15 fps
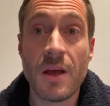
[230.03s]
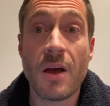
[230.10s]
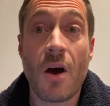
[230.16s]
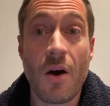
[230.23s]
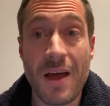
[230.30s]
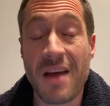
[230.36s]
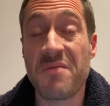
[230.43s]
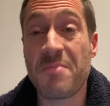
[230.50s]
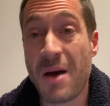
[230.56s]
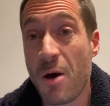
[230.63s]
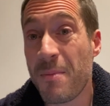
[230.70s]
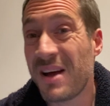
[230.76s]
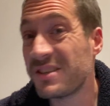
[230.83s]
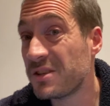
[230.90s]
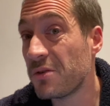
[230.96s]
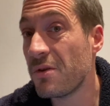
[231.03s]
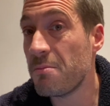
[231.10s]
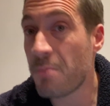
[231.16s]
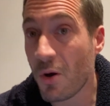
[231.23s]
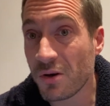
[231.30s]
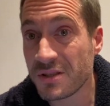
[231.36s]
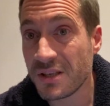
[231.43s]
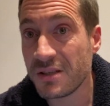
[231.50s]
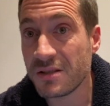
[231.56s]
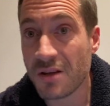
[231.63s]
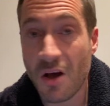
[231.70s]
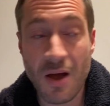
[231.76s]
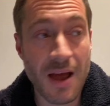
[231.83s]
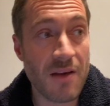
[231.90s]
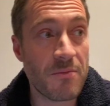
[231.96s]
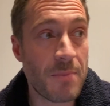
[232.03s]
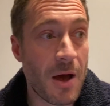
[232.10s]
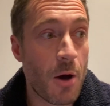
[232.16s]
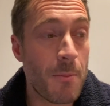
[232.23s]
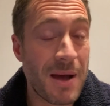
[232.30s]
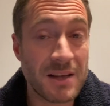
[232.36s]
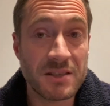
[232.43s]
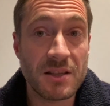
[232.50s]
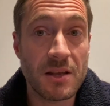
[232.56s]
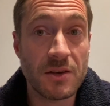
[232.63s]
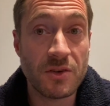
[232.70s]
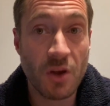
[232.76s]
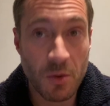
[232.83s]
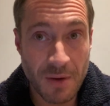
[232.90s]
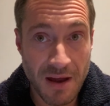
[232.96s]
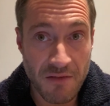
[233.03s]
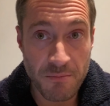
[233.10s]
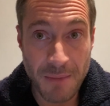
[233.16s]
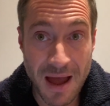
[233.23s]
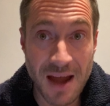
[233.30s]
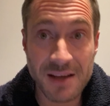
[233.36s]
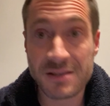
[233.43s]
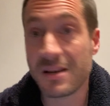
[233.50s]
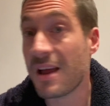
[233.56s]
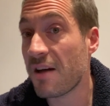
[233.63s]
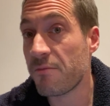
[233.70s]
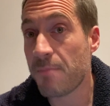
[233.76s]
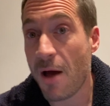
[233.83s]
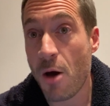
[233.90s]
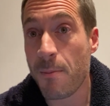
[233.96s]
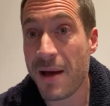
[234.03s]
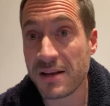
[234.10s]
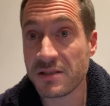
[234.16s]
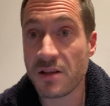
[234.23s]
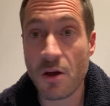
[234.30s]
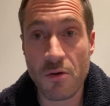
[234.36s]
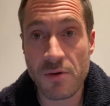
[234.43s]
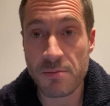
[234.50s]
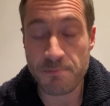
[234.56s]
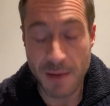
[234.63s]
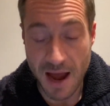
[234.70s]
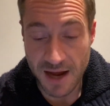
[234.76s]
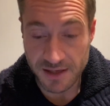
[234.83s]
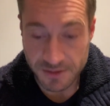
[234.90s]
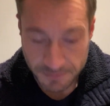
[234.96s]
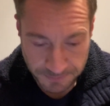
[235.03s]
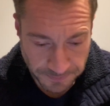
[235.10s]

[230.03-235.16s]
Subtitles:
I have battle mats that are in boxes, I have battle mats that don't have bags, and I have battle mats that are in bags.